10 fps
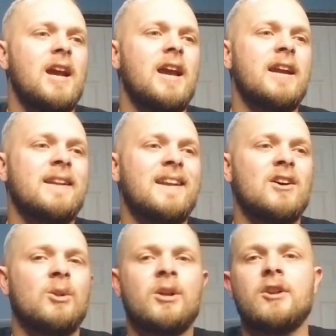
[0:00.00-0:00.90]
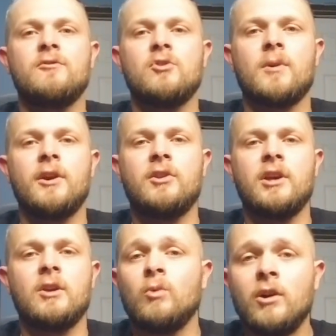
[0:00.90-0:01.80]
And now a lot of you are probably
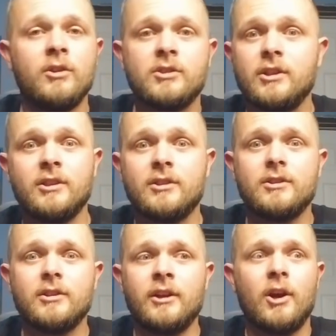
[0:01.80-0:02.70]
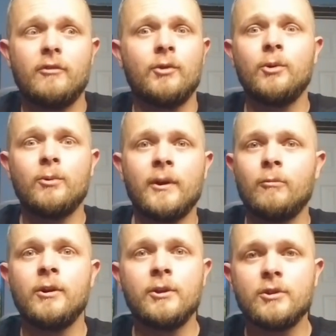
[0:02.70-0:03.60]
thinking, well, it's an off-road rig.
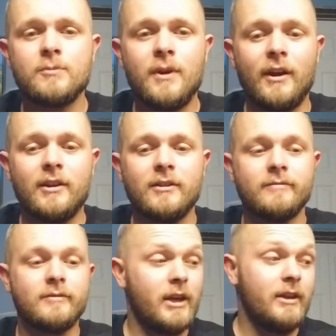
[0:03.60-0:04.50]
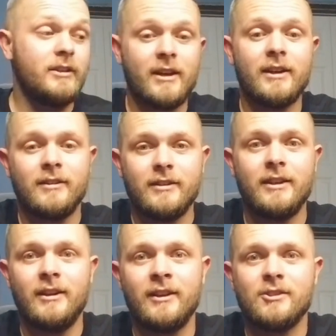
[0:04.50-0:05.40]
What do you expect? Yeah,
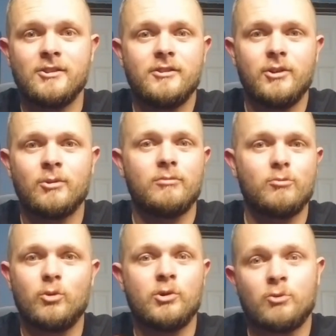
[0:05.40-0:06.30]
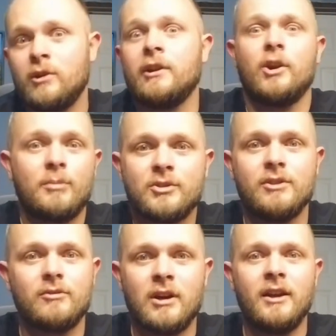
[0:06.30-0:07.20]
it is. You're
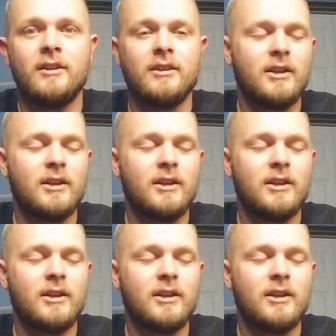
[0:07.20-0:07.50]
100% right.